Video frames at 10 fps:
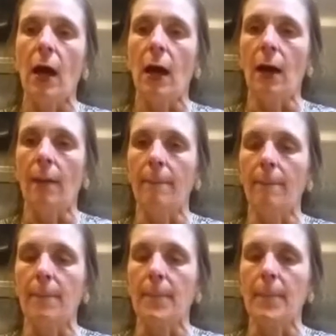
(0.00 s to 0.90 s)

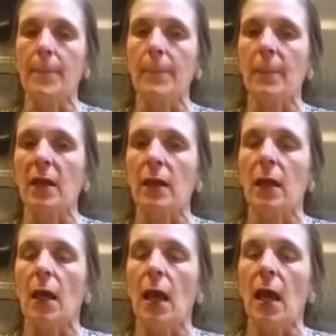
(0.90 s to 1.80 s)

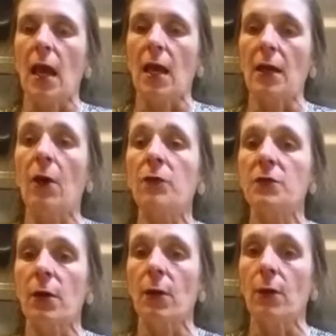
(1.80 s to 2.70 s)
And
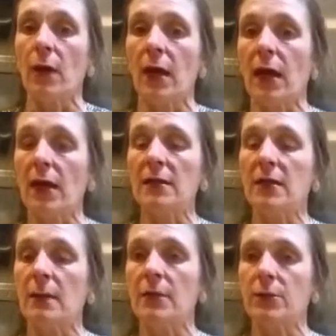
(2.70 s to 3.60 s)
also, it is
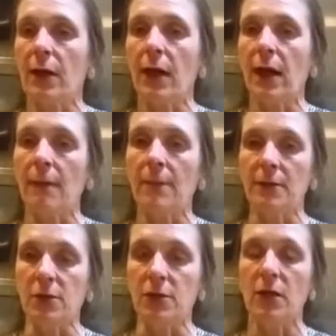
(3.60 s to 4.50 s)
demonstrating hand
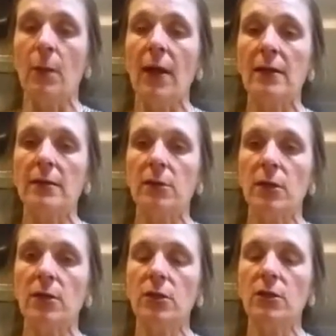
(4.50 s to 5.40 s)
position. So my
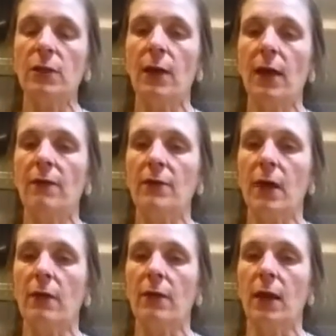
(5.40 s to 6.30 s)
suggestions if you have a
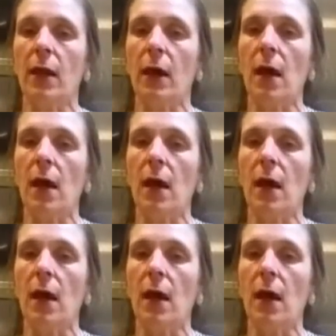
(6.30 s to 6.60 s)
dog that